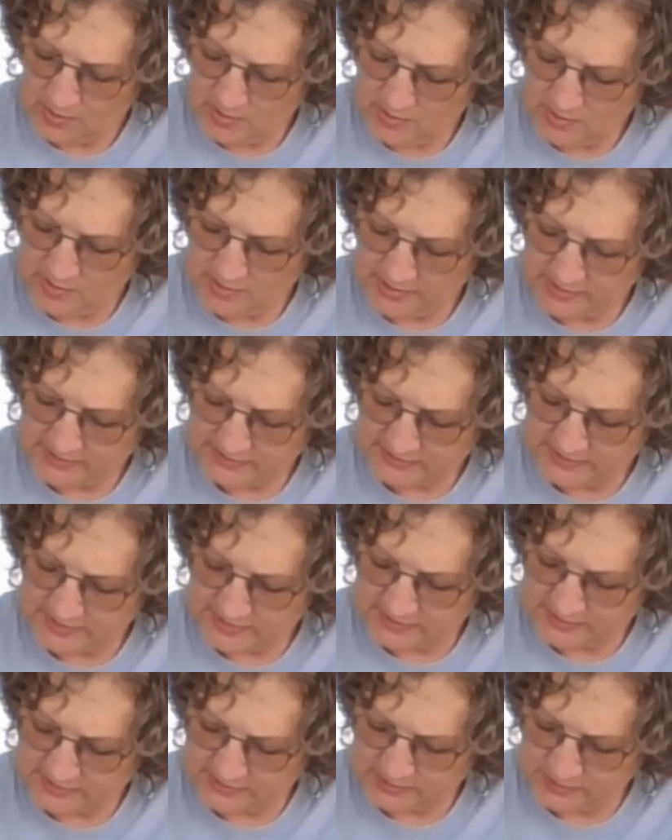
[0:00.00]
And like I
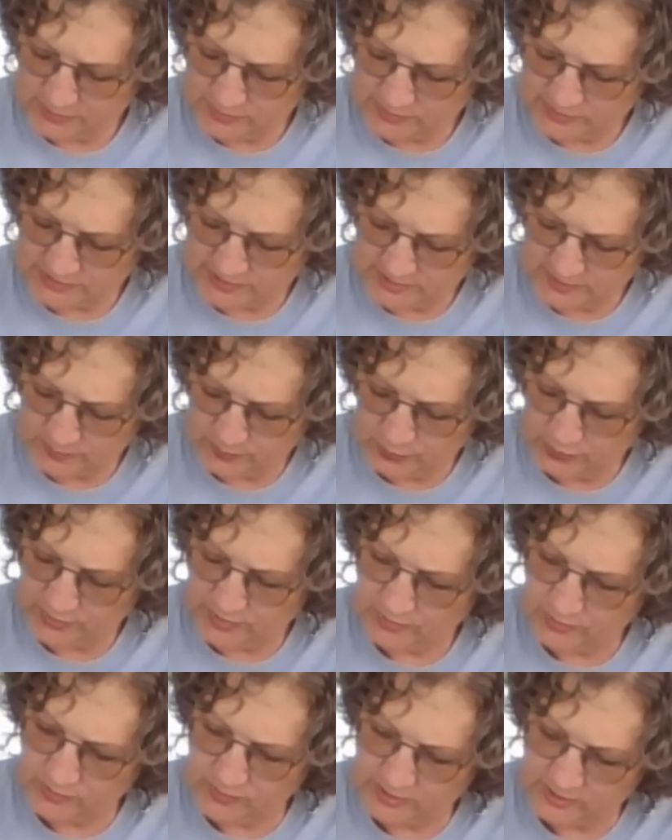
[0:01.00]
say, it soaks in
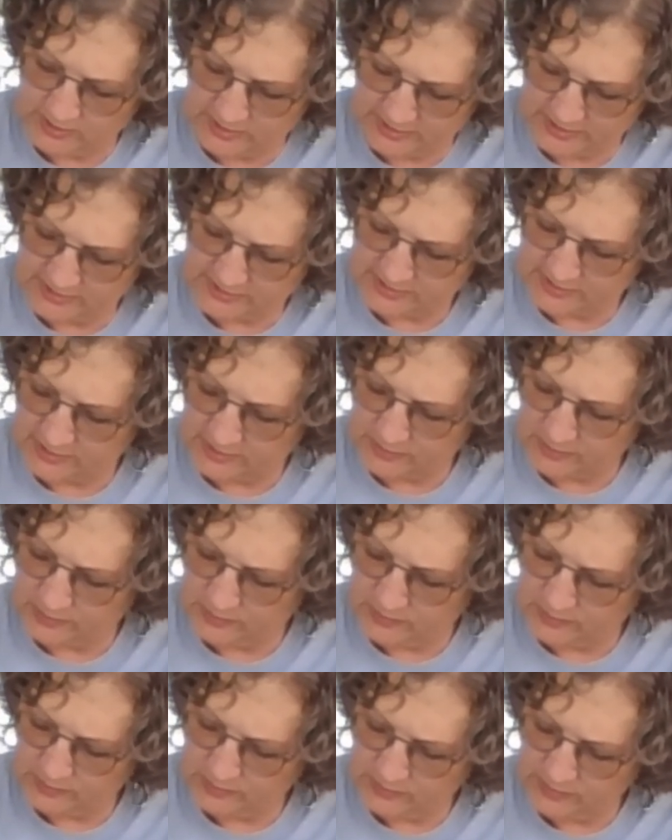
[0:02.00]
pretty quickly,
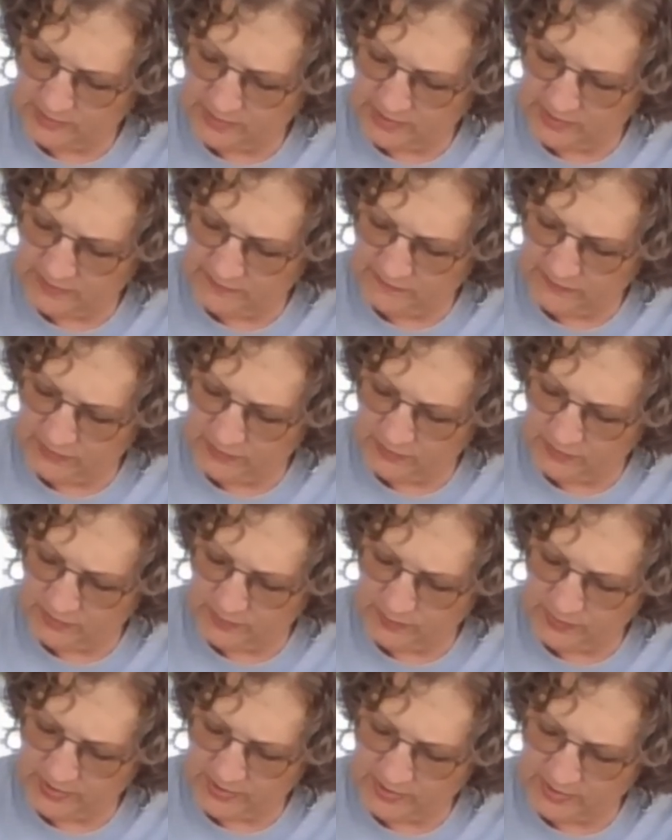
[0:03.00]
so even though the
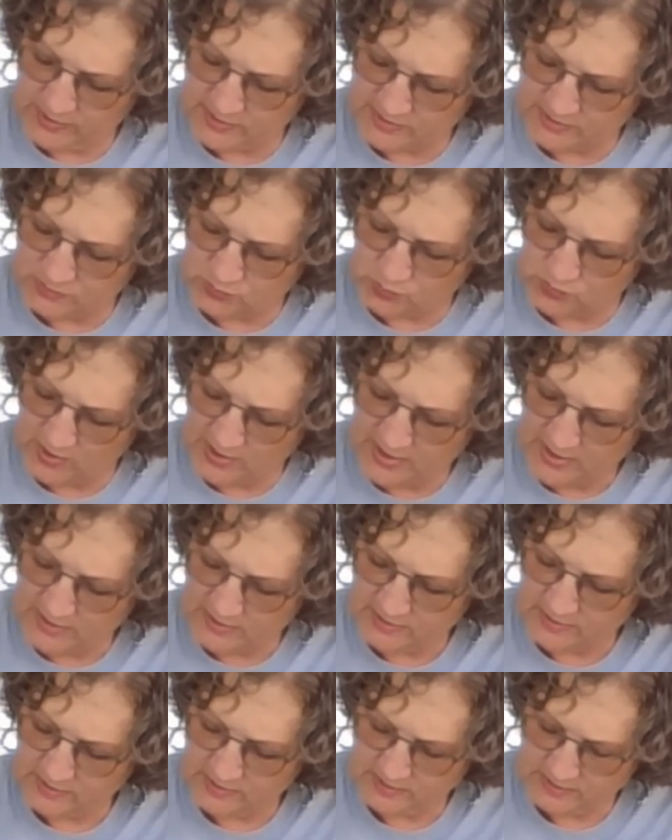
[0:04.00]
paint is
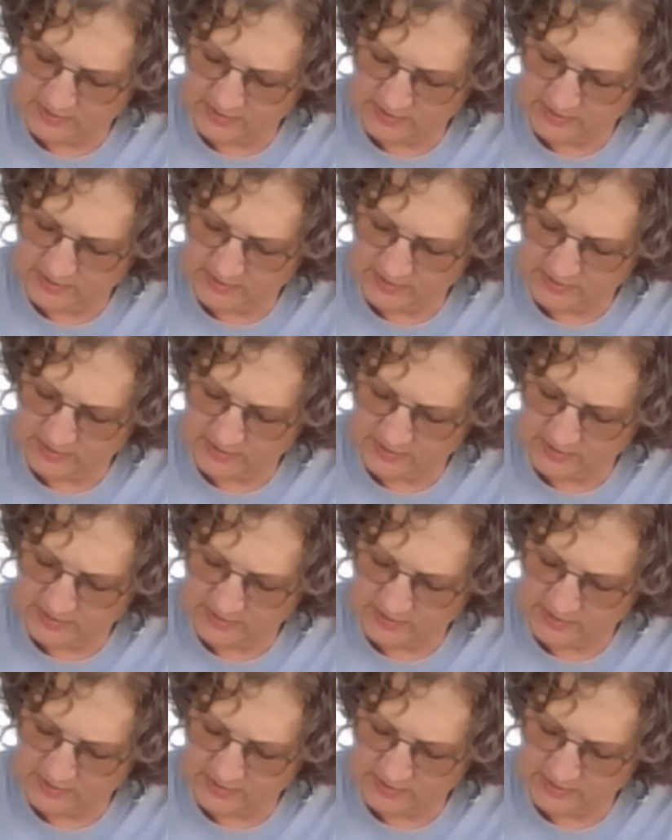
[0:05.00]
wet,